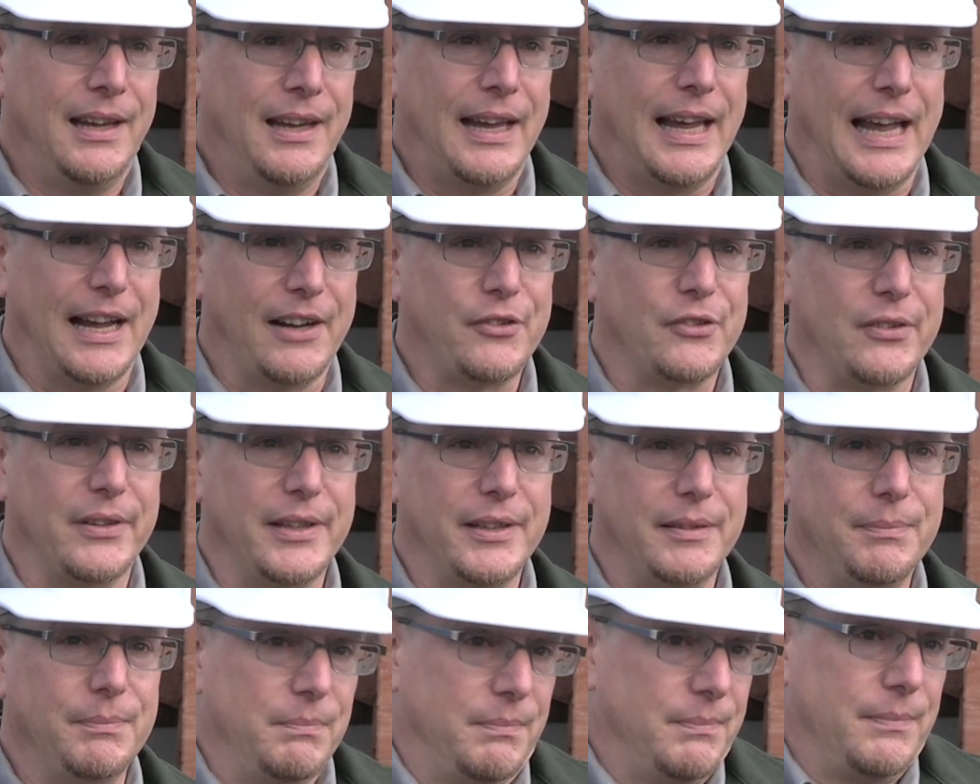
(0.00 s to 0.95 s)
actually
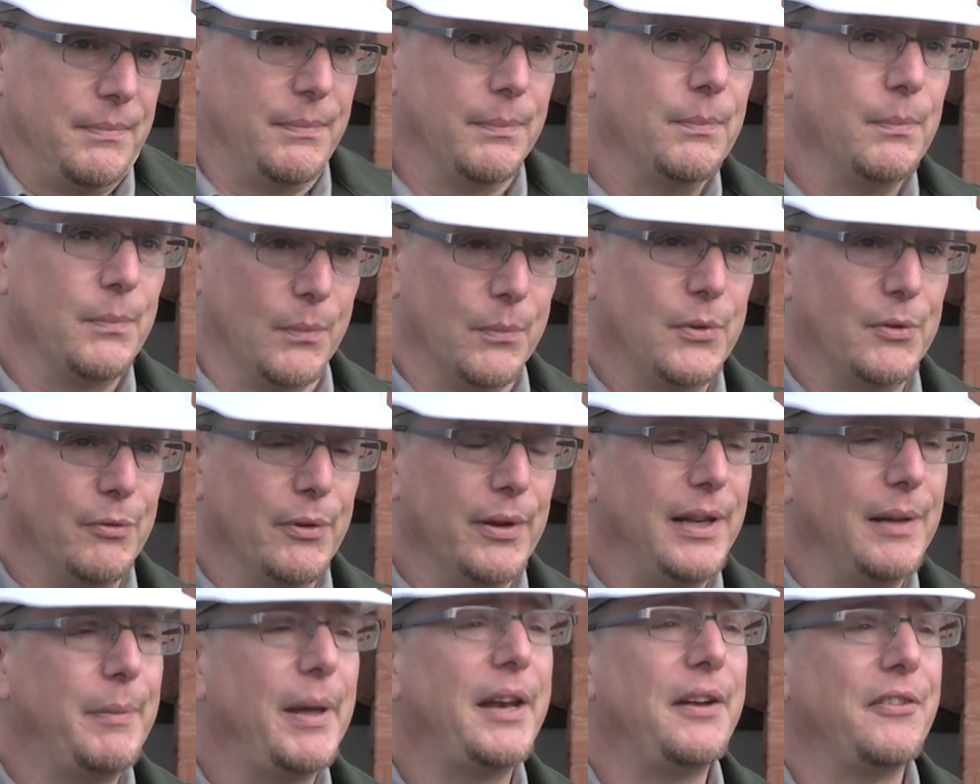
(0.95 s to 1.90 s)
would
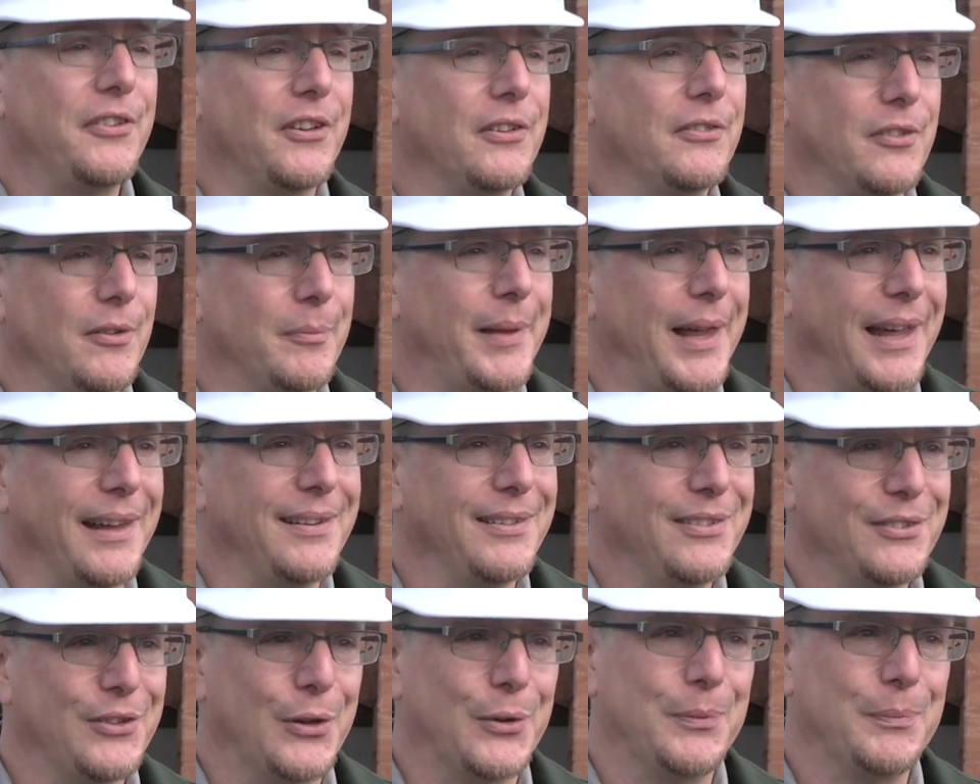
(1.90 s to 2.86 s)
really benefit from that.
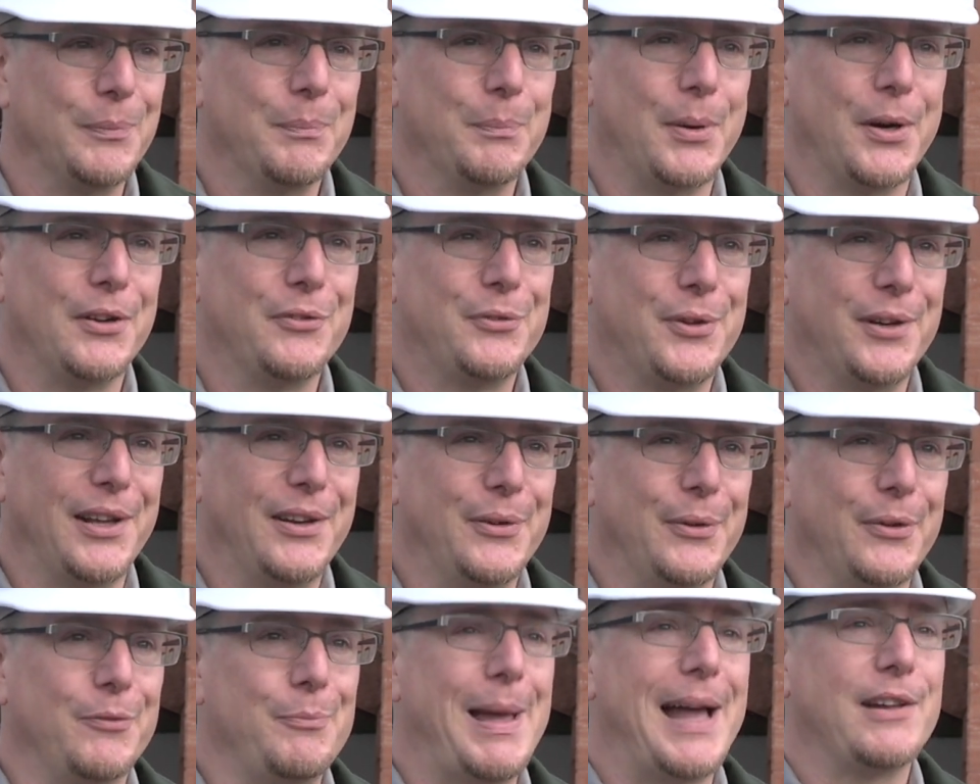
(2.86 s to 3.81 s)
So part of what I do
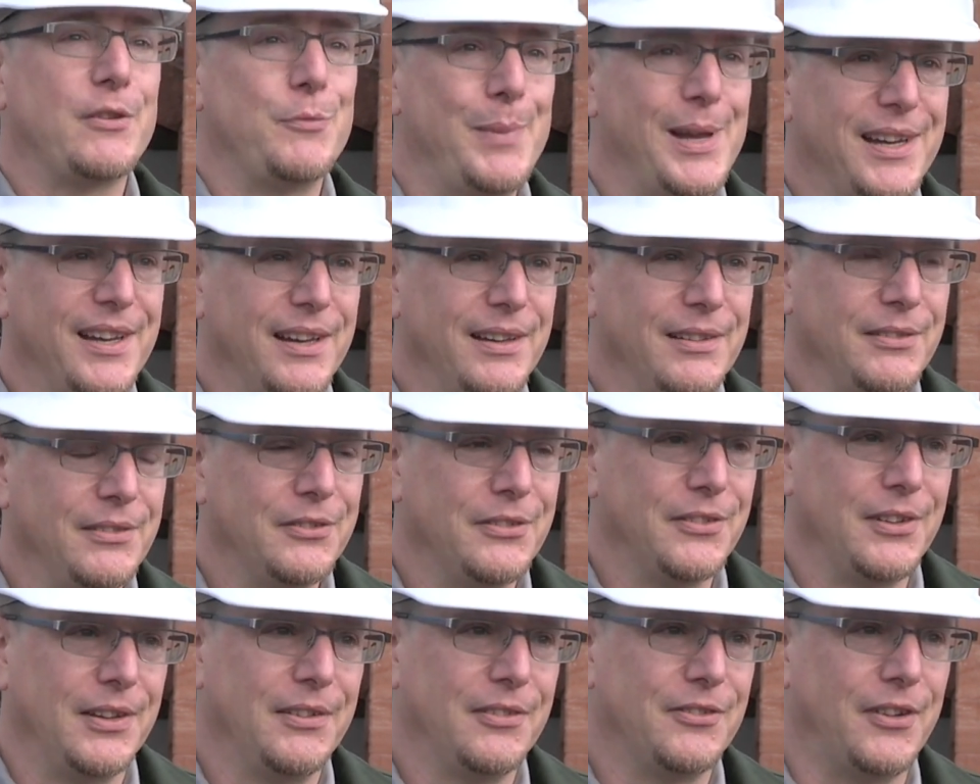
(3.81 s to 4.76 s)
is matchmaking,
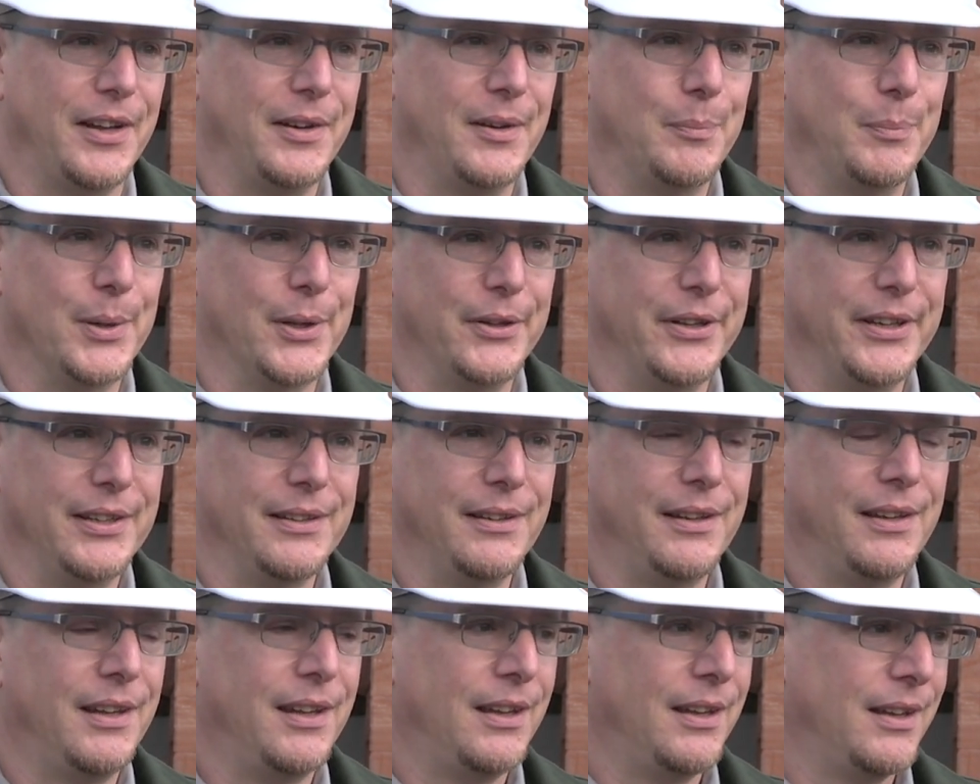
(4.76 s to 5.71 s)
find a building
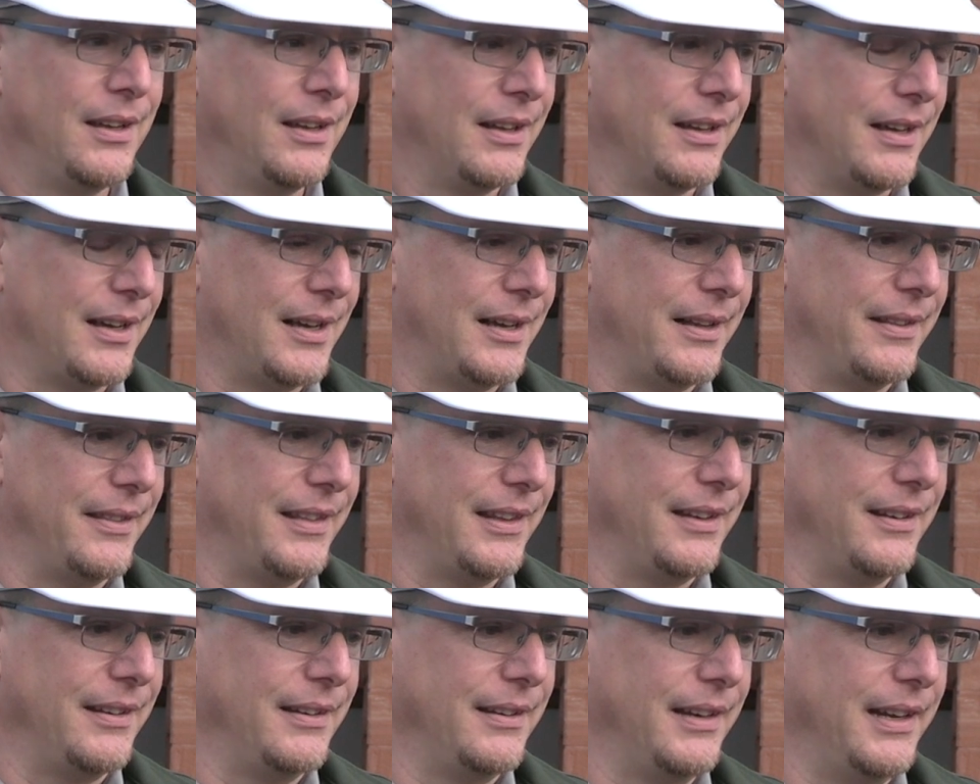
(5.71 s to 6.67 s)
that
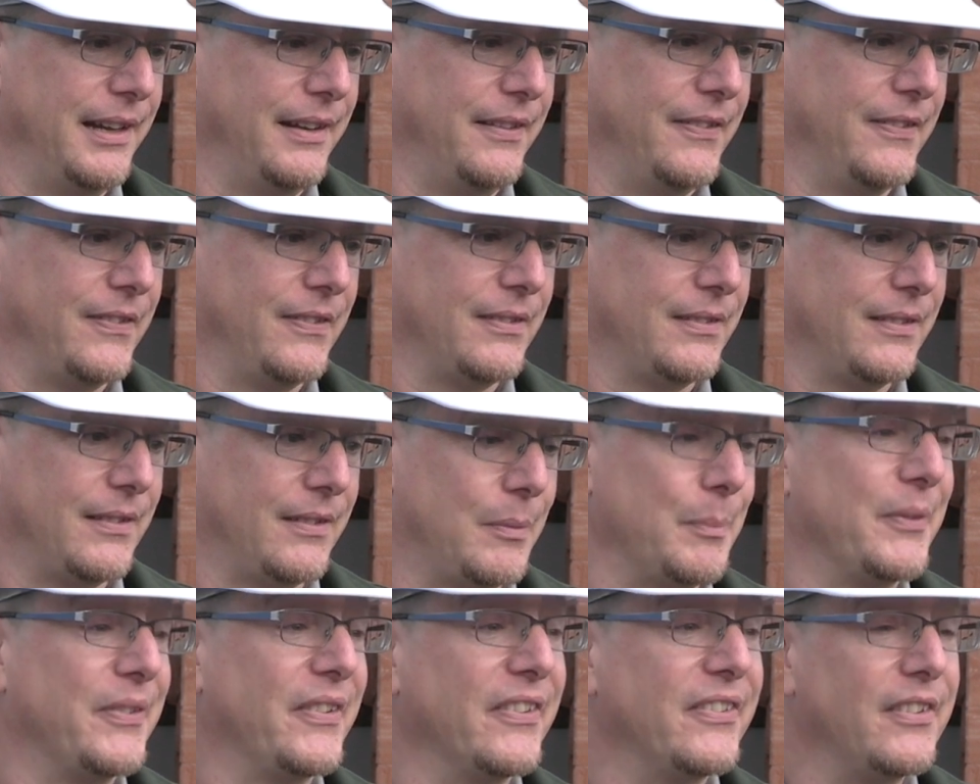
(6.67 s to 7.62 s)
needs some
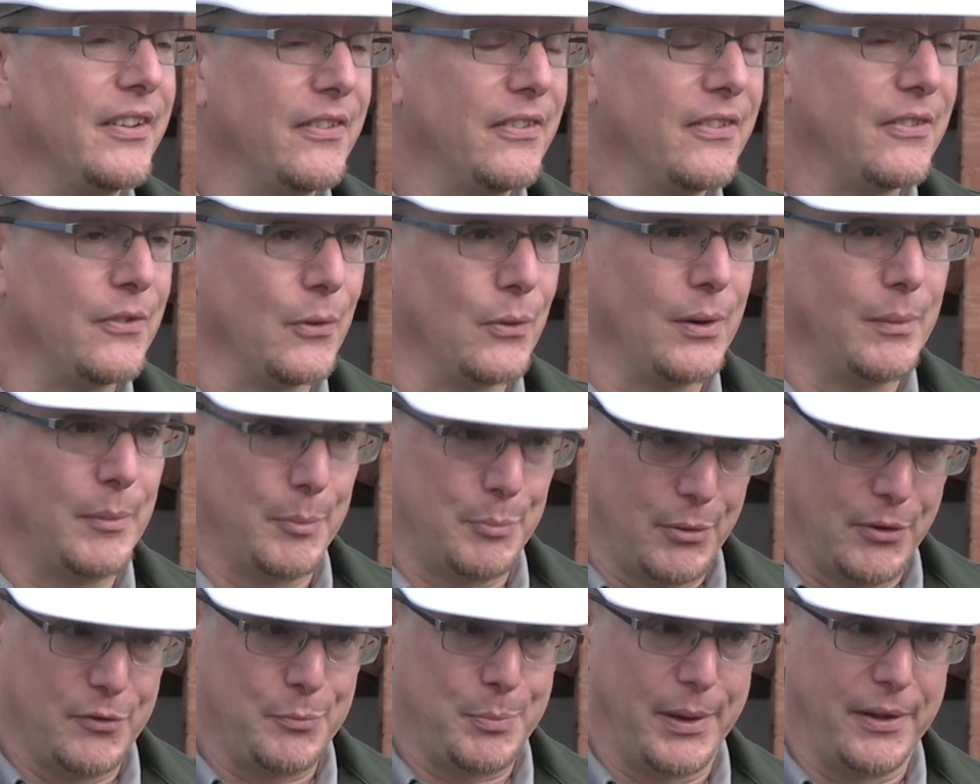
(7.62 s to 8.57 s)
assistance, or I'm
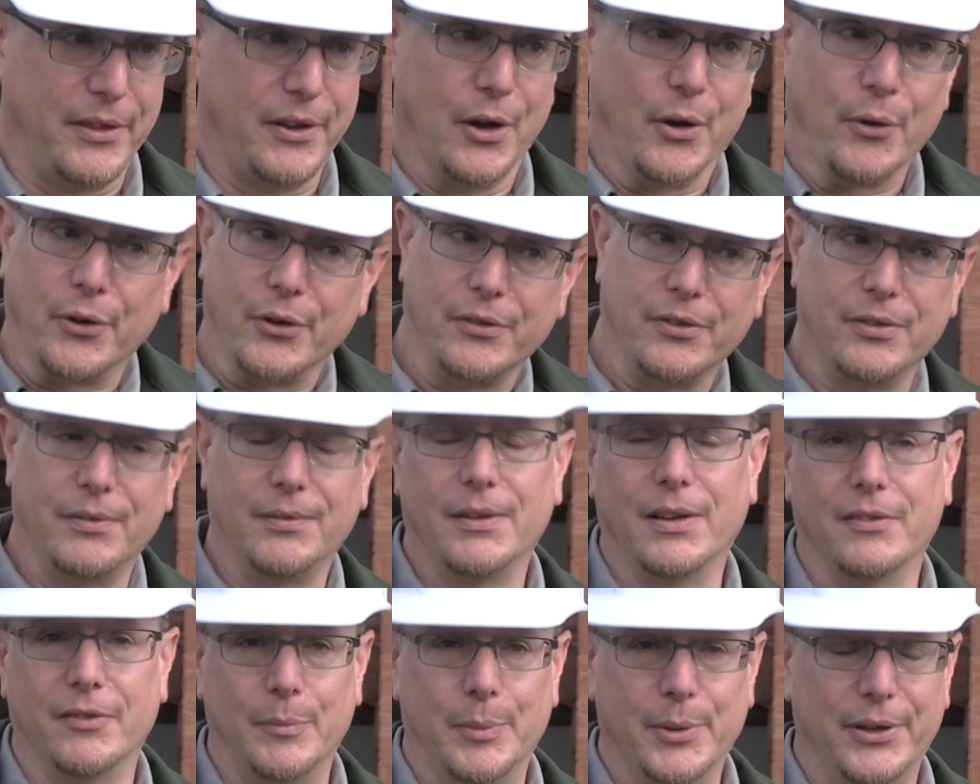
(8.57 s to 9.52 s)
approached by the owner
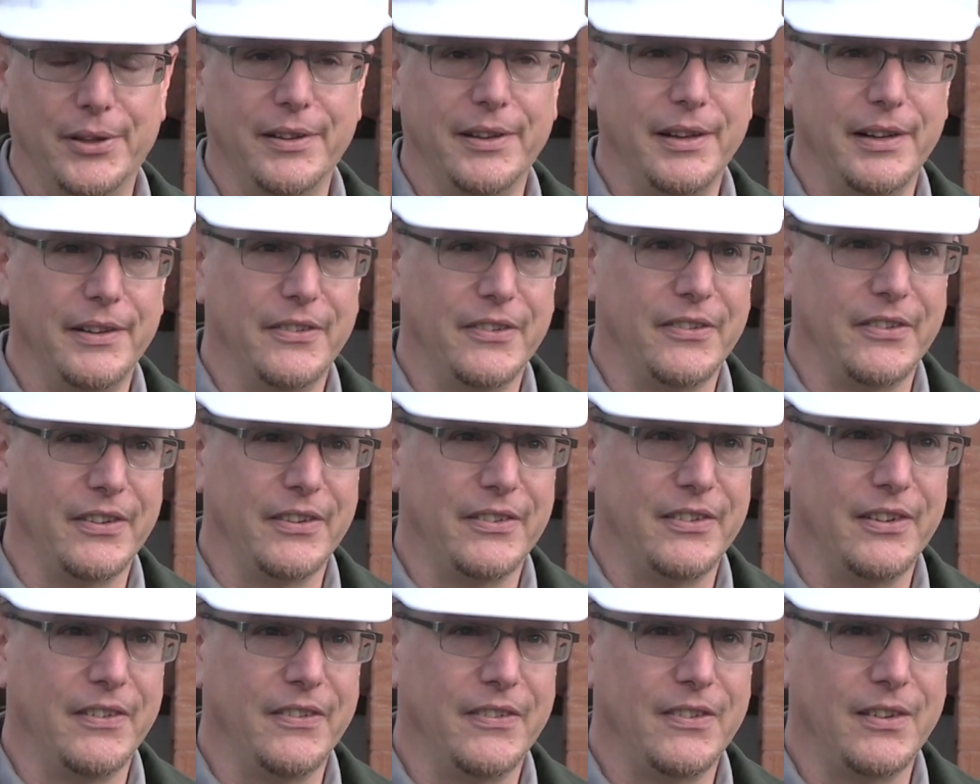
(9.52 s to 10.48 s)
of a building that needs
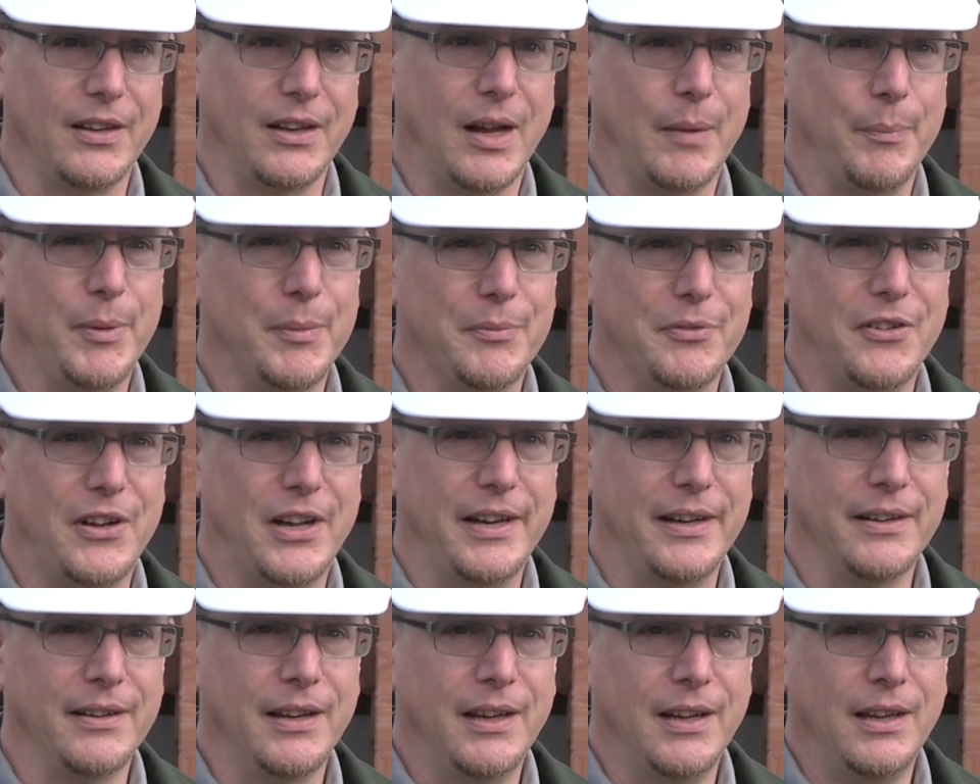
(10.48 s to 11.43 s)
assistance, help them find